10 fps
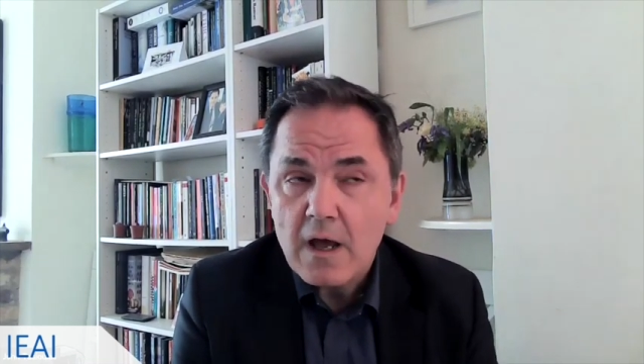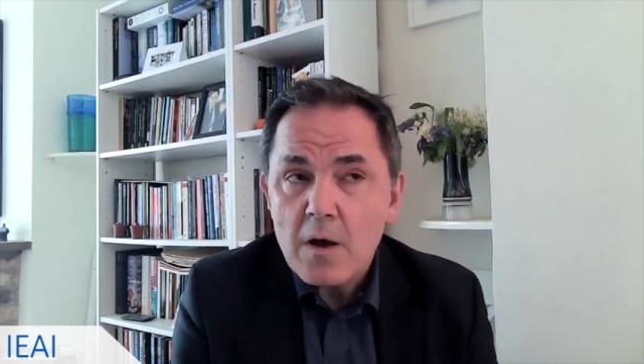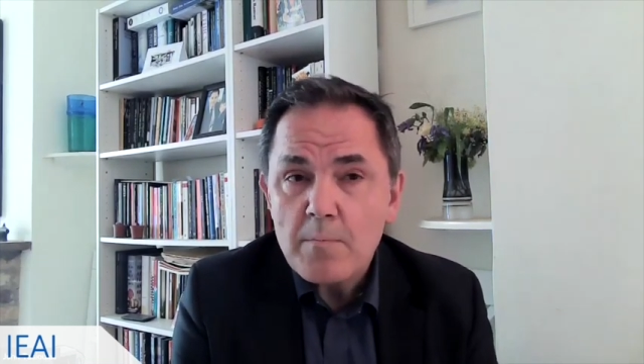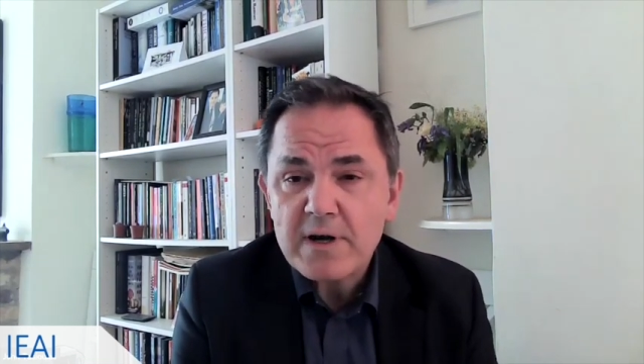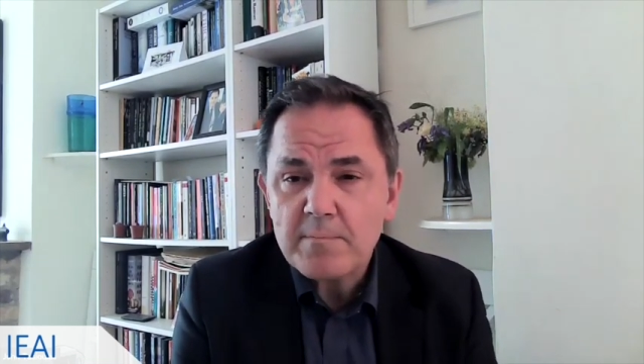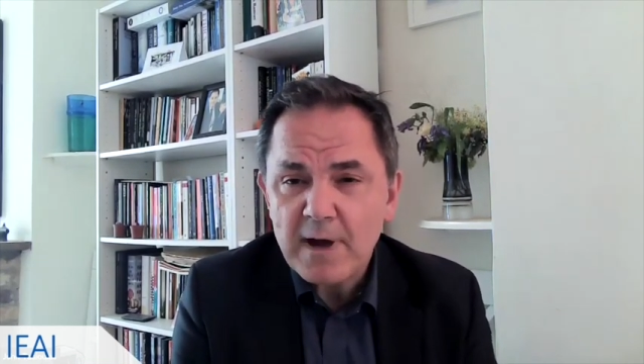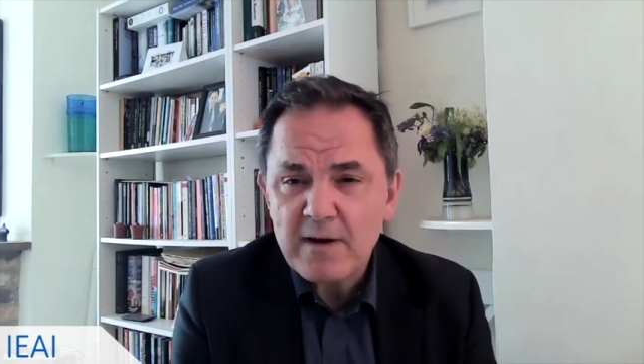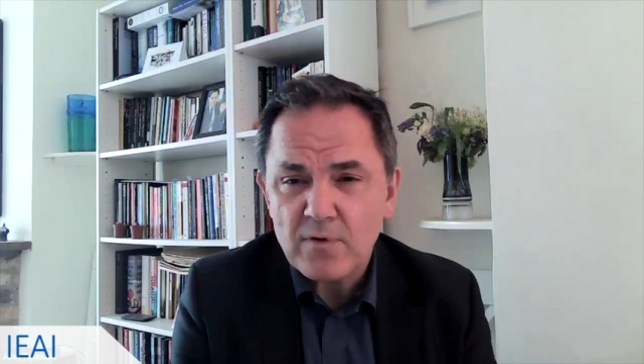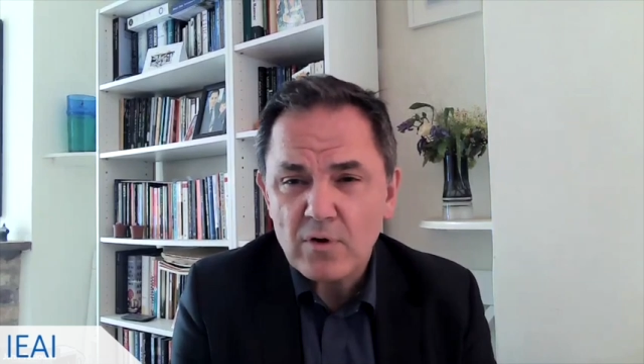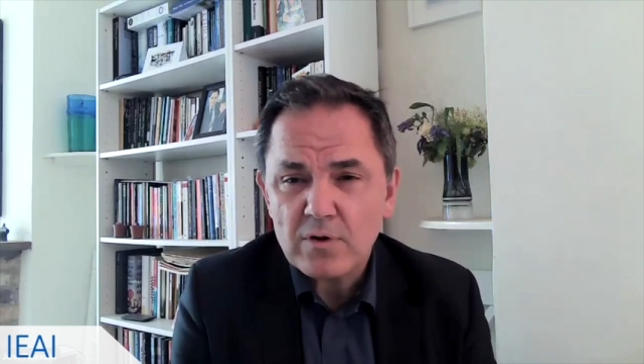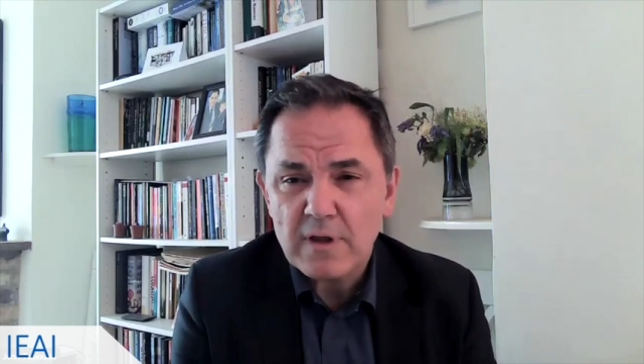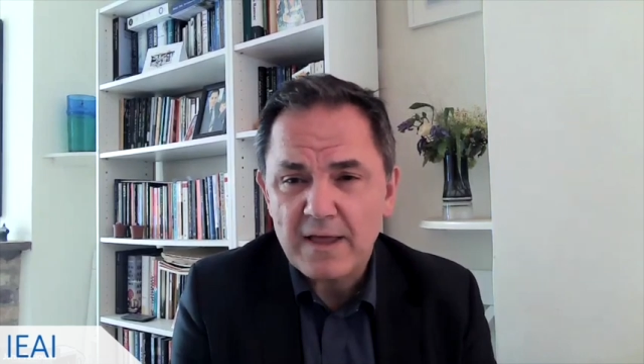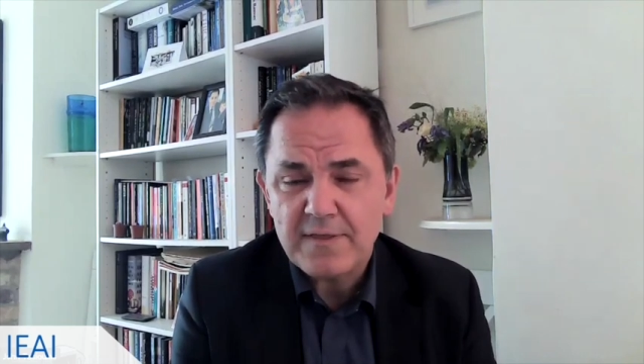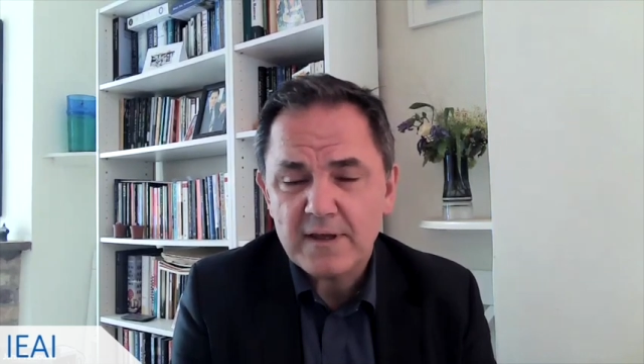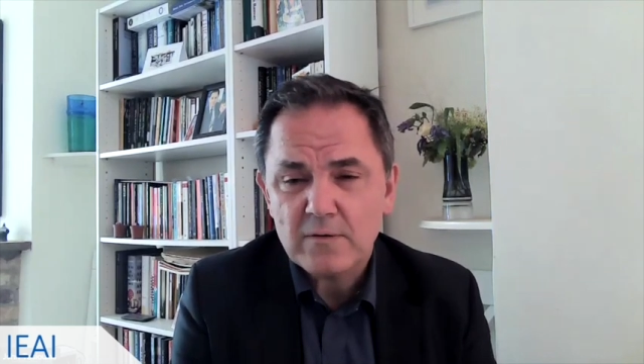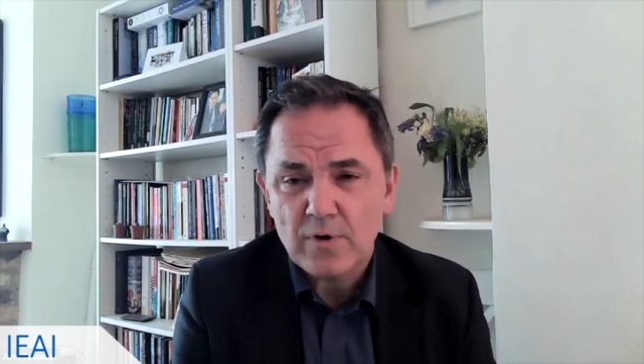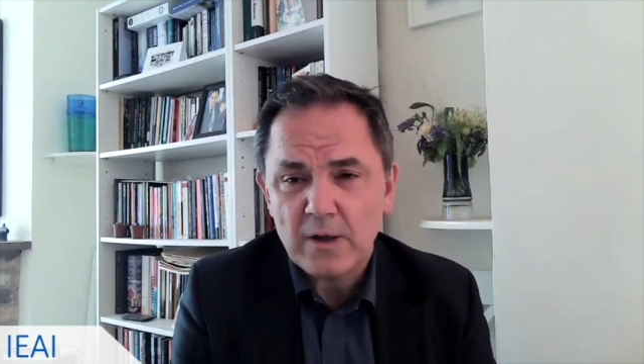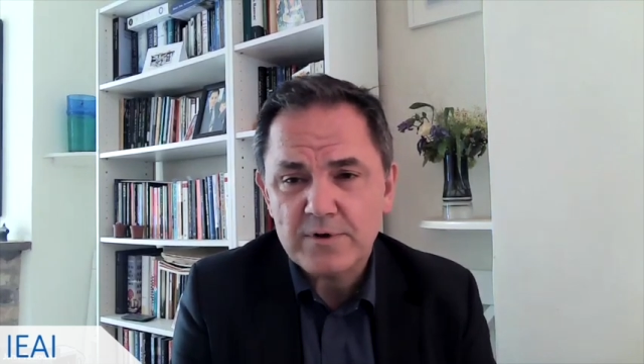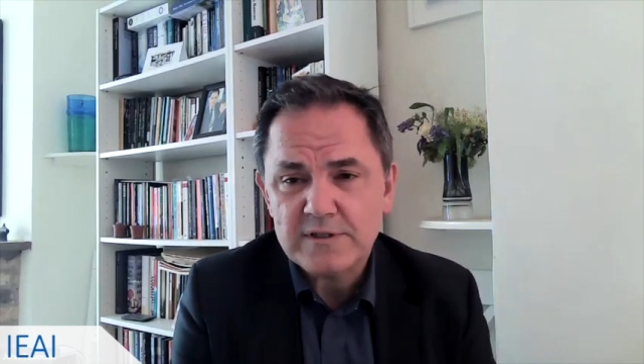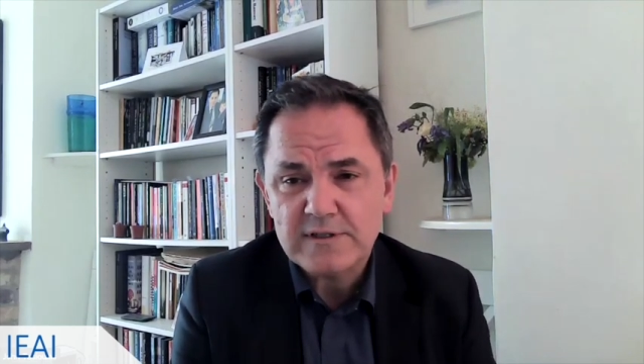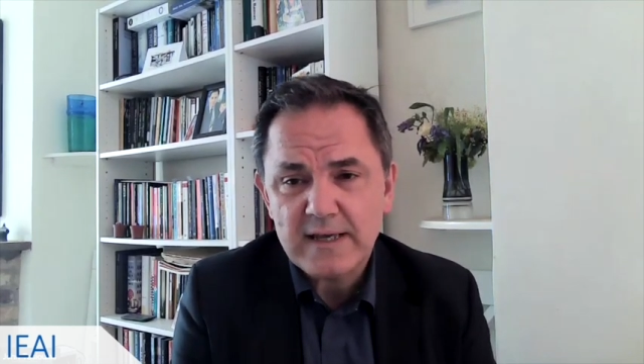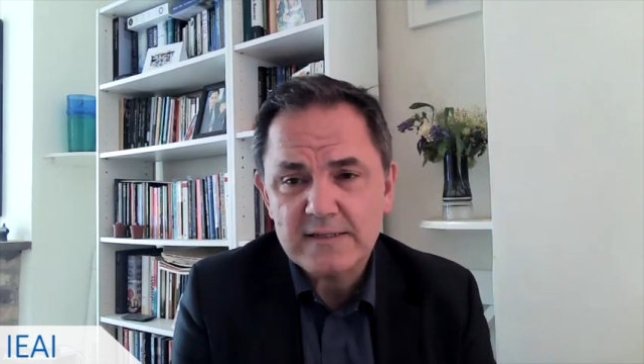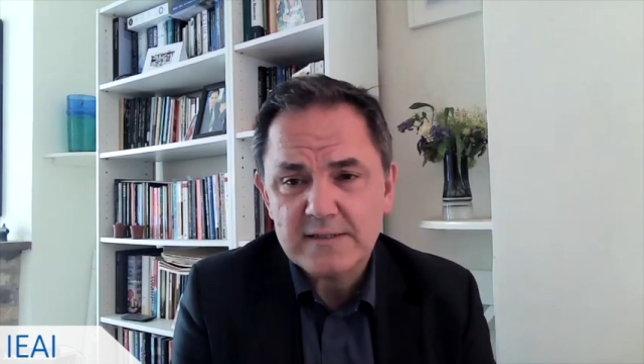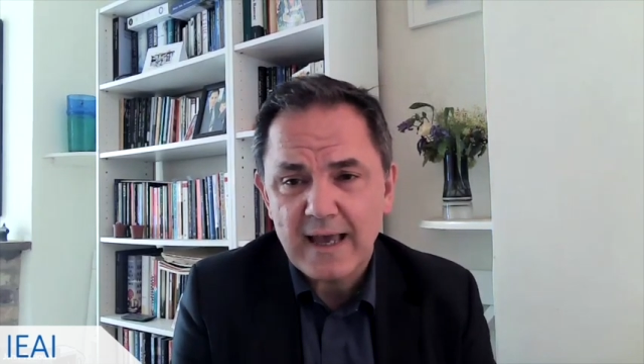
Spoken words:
But above all, I think what I want to say is